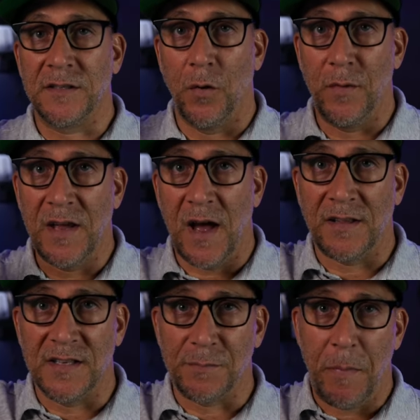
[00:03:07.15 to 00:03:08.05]
So we
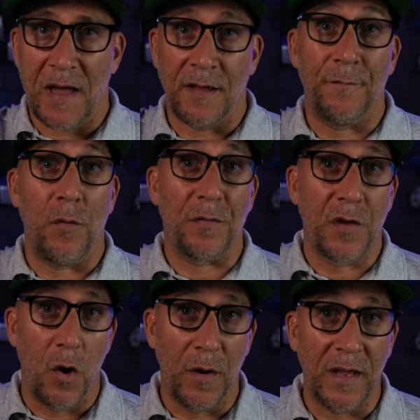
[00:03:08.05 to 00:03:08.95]
got this back and forth
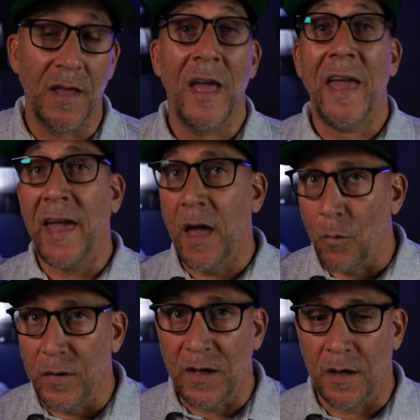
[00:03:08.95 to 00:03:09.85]
going,
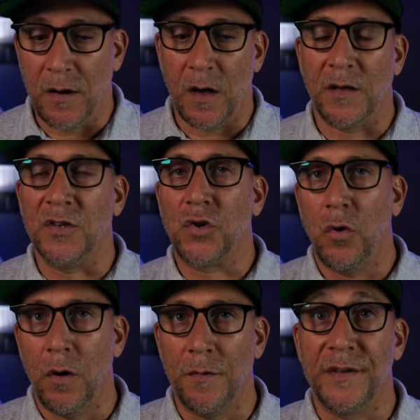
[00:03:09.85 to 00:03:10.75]
and we cannot
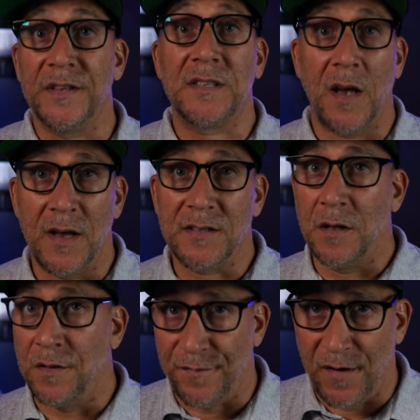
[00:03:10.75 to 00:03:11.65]
control the size
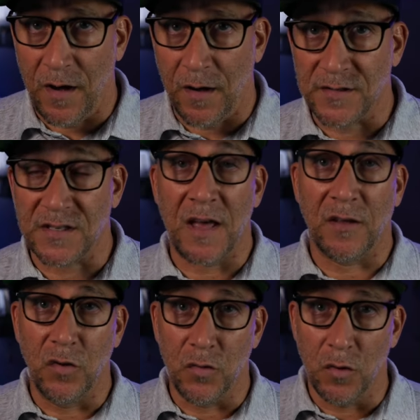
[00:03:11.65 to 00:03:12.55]
of the files
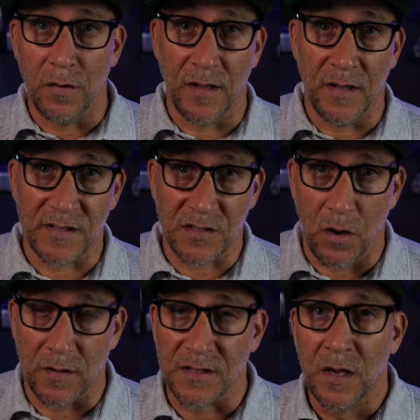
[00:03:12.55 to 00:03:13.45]
that Google
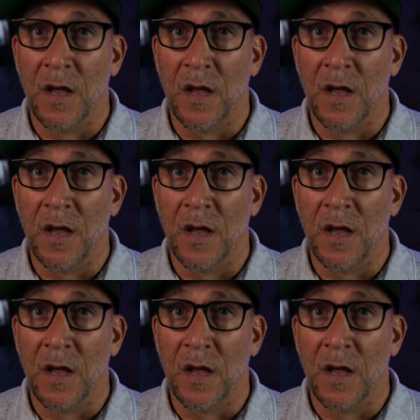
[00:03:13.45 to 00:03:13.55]
installs.